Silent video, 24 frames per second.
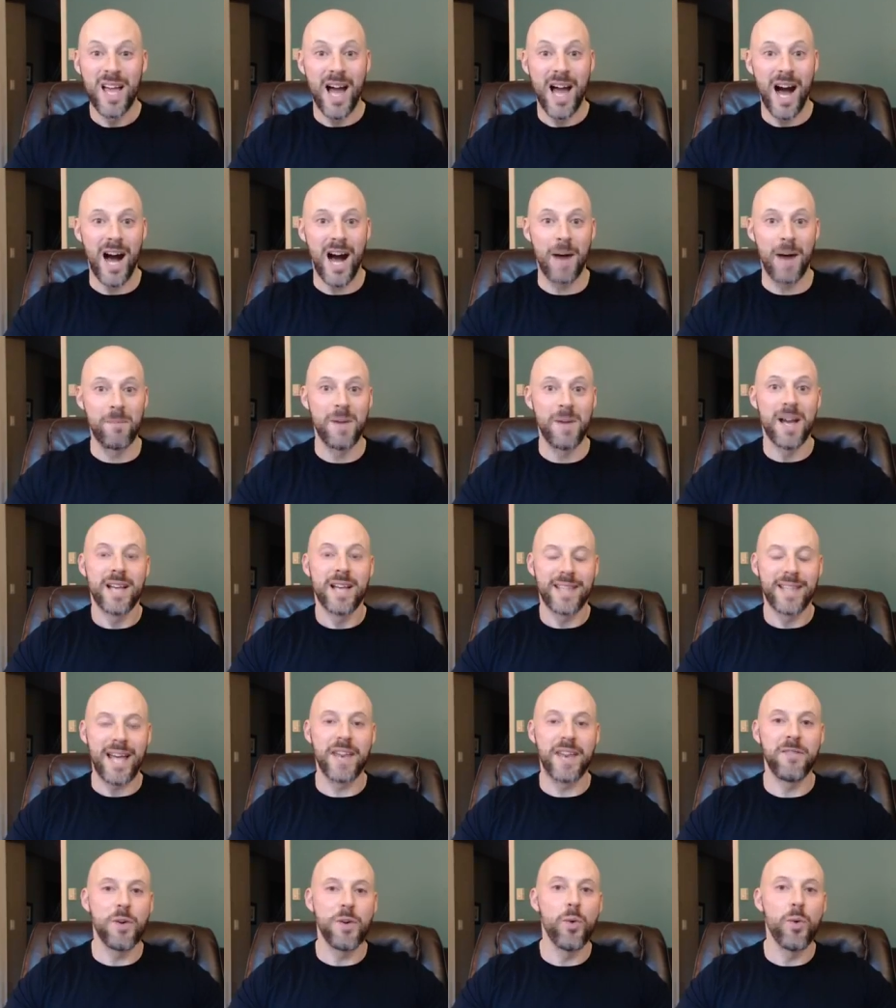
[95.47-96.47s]

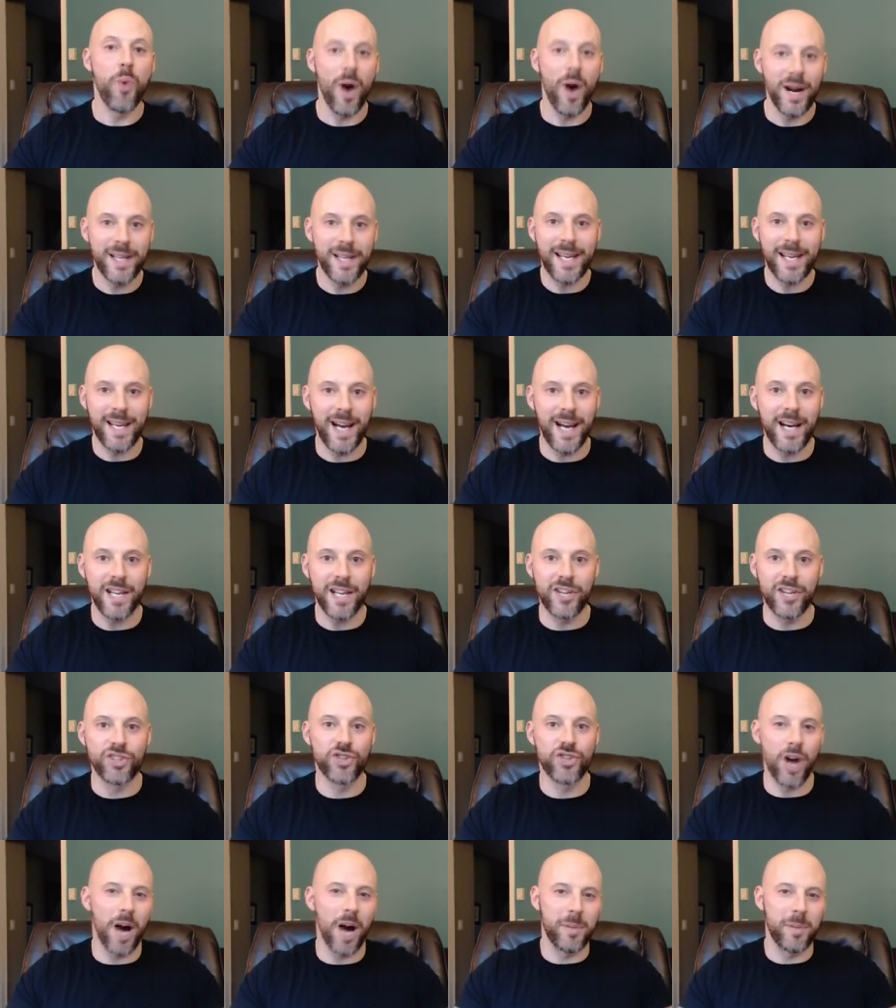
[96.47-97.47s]
That if you want to get out of your
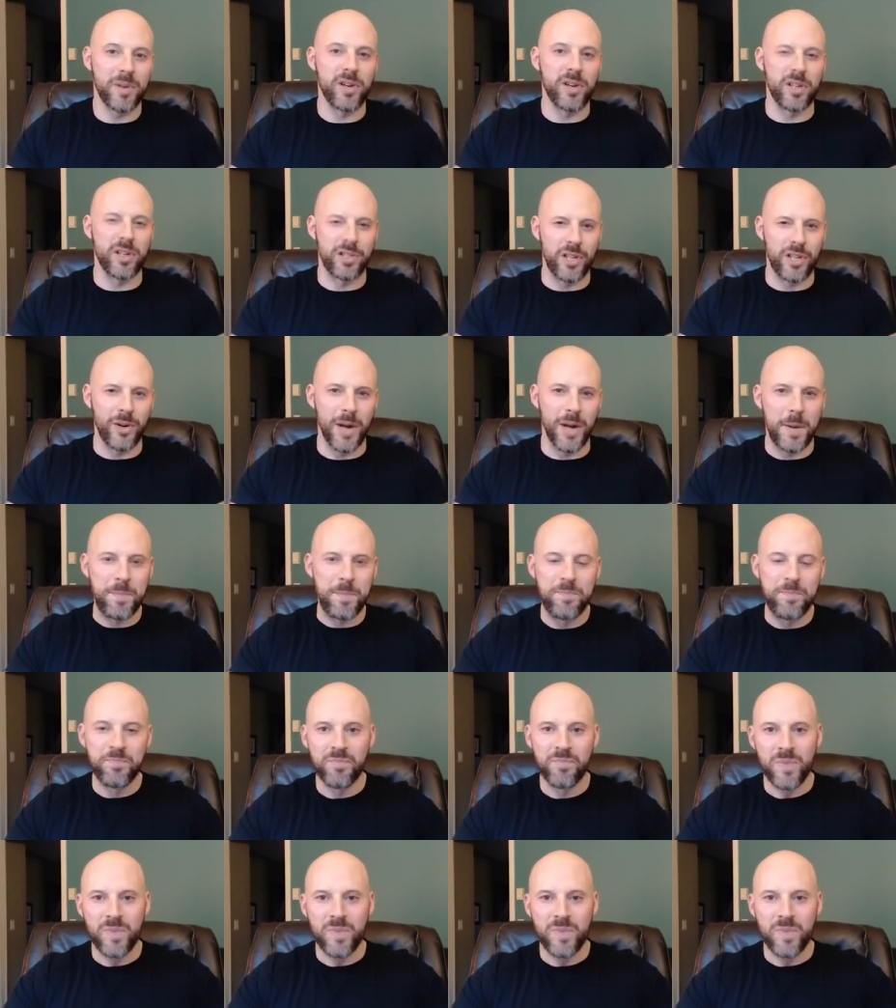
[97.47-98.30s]
job, you can do it.